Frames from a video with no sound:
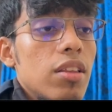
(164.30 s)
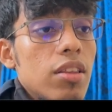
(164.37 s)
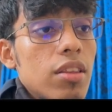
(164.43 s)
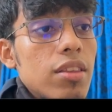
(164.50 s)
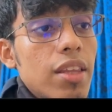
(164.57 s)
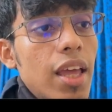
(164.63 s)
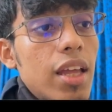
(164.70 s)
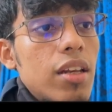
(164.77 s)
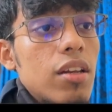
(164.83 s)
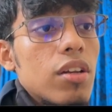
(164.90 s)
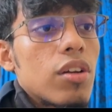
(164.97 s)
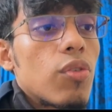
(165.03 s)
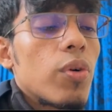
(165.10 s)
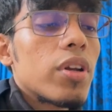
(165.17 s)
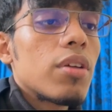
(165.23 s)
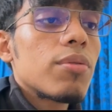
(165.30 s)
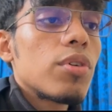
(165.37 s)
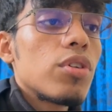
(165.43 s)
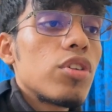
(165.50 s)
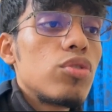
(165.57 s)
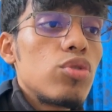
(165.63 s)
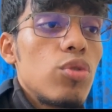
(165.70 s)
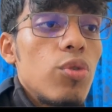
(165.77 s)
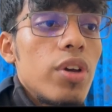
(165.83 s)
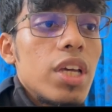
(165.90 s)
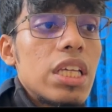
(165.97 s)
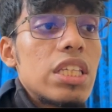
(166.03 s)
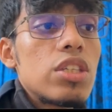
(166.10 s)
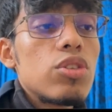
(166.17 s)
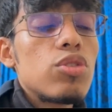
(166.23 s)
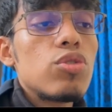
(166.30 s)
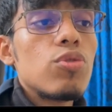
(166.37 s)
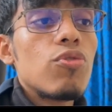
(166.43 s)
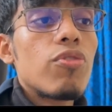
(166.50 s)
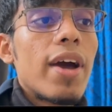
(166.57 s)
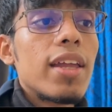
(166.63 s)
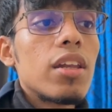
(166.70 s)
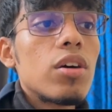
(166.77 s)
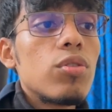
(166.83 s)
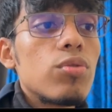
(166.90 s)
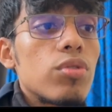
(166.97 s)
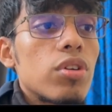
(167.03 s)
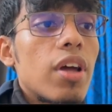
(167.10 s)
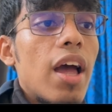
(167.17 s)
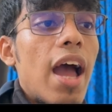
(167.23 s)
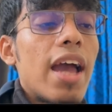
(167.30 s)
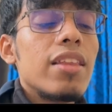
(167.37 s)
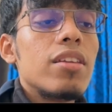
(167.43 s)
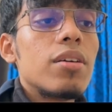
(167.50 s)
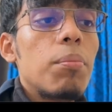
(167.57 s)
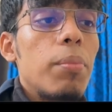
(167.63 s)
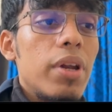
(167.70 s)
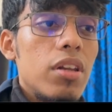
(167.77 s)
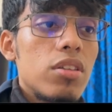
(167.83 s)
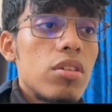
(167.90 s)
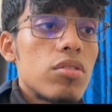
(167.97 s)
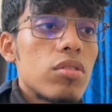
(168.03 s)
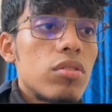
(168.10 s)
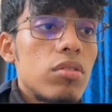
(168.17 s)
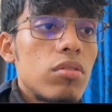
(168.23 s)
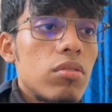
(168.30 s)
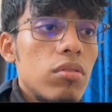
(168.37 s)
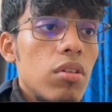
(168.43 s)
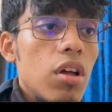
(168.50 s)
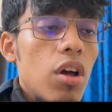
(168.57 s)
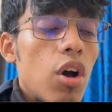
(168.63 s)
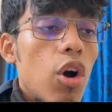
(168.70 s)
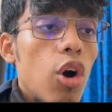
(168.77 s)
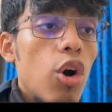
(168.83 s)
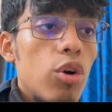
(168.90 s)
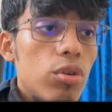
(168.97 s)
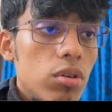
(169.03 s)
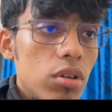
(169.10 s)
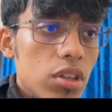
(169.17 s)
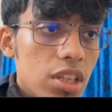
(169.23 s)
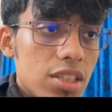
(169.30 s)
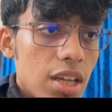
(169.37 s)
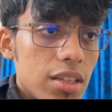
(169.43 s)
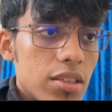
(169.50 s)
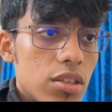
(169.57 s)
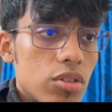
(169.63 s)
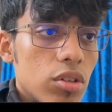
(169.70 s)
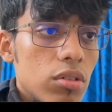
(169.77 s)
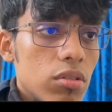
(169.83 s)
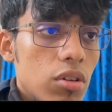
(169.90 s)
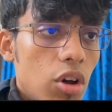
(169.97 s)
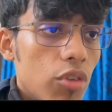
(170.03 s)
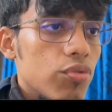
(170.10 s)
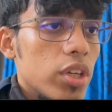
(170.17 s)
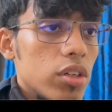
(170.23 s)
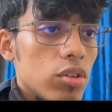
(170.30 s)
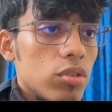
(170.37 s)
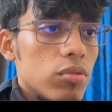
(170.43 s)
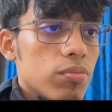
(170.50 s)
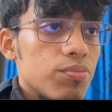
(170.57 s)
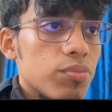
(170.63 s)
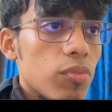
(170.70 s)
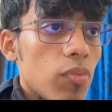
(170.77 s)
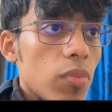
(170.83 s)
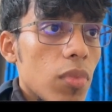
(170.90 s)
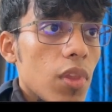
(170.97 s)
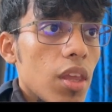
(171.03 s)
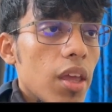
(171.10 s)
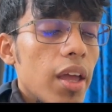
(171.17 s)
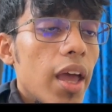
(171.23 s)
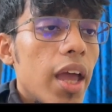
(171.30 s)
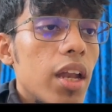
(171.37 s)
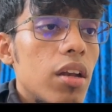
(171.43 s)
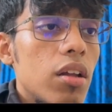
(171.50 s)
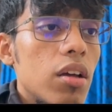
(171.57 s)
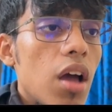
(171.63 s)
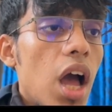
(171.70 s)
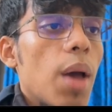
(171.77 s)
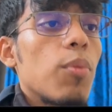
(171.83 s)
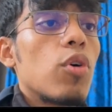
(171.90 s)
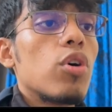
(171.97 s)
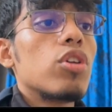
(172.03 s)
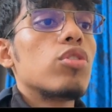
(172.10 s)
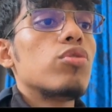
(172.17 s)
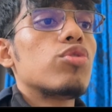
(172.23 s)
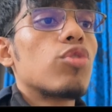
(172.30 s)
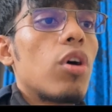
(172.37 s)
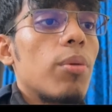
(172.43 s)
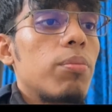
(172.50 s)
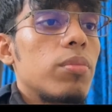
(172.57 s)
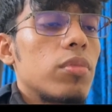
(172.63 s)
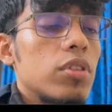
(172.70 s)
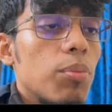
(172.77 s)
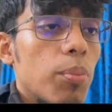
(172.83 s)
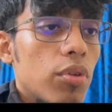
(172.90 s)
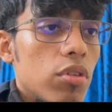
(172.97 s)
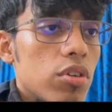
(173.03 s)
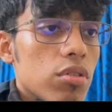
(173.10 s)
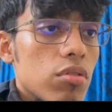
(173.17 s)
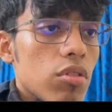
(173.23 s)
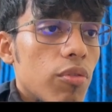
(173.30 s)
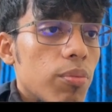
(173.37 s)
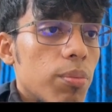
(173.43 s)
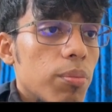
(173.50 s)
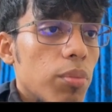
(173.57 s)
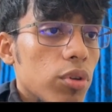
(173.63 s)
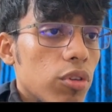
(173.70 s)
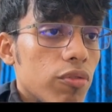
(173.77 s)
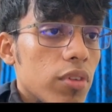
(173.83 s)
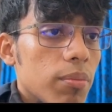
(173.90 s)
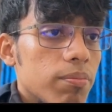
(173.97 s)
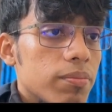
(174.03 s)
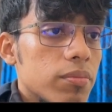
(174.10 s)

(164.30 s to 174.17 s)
Then what I'm gonna do is to find out either predecessor or the successor of that node. And I'm going to swap the positions of both of them.